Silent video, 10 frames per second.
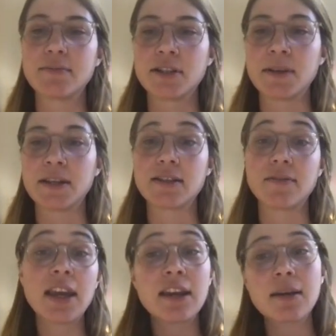was because
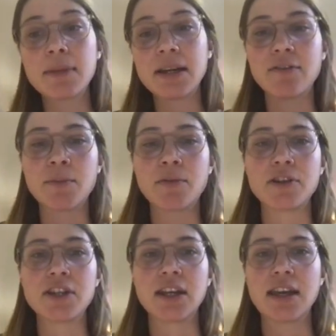of incomplete
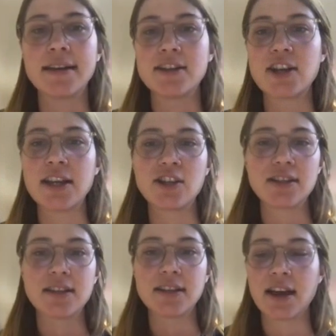reporting and
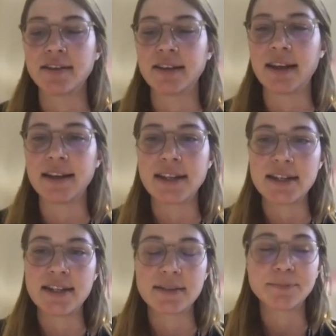changes in the underlying
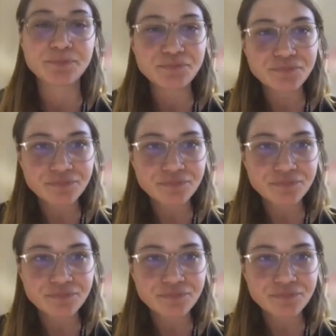data.